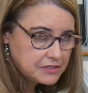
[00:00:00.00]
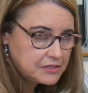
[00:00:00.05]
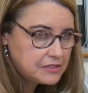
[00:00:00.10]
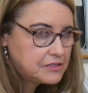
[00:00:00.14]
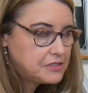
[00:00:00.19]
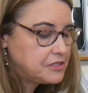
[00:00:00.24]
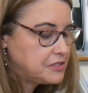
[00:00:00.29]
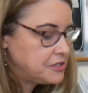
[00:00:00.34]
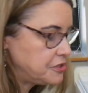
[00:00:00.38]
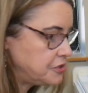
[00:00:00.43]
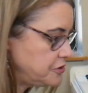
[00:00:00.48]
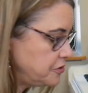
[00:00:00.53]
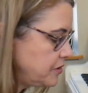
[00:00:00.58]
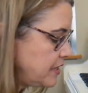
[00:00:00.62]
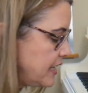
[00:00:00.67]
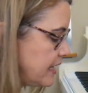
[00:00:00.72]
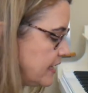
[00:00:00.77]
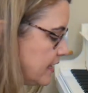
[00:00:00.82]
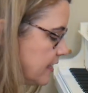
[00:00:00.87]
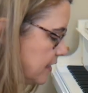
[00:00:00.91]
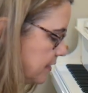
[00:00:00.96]
to the new
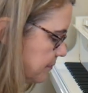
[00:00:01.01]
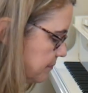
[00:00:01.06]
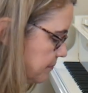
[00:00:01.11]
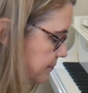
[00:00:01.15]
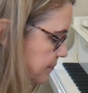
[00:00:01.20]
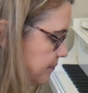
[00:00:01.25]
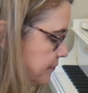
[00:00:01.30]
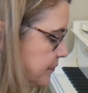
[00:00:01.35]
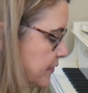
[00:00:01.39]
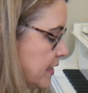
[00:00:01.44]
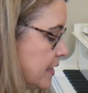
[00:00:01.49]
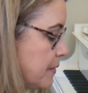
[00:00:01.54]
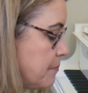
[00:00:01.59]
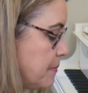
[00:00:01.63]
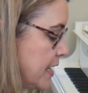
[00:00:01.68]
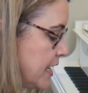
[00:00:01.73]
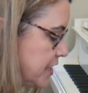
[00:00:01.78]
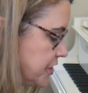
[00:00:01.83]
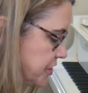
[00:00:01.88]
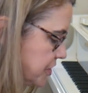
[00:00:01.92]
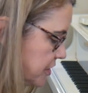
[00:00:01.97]
key.
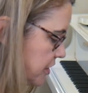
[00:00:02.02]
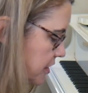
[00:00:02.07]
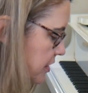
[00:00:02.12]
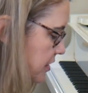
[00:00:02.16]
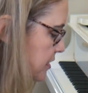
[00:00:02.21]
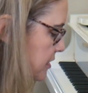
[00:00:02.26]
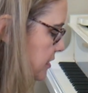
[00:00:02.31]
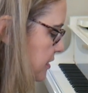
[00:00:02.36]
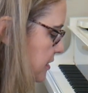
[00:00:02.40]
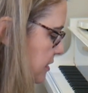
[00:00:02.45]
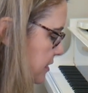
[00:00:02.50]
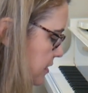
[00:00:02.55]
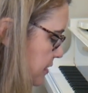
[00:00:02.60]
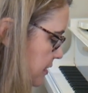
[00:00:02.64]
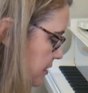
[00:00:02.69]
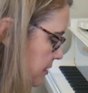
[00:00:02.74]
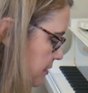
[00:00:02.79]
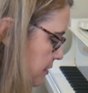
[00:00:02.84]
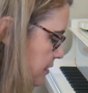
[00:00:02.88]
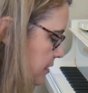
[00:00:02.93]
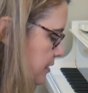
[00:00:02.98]
Major
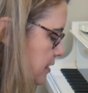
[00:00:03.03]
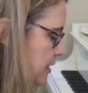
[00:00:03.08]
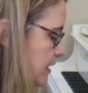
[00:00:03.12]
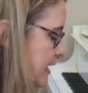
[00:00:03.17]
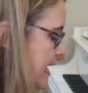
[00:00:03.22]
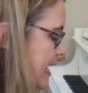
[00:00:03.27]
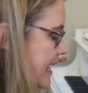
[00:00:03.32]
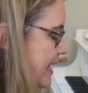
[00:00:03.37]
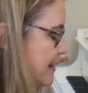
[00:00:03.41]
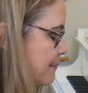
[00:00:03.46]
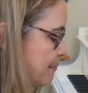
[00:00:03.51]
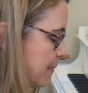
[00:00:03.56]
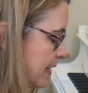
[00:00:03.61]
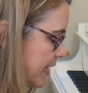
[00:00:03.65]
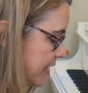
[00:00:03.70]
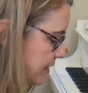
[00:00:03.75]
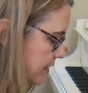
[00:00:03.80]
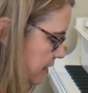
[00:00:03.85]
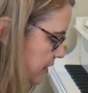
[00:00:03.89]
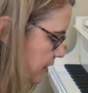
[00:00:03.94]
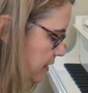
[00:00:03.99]
and
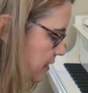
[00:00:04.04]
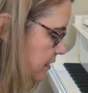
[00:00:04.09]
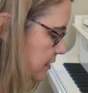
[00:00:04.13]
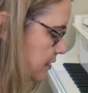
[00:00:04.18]
minor,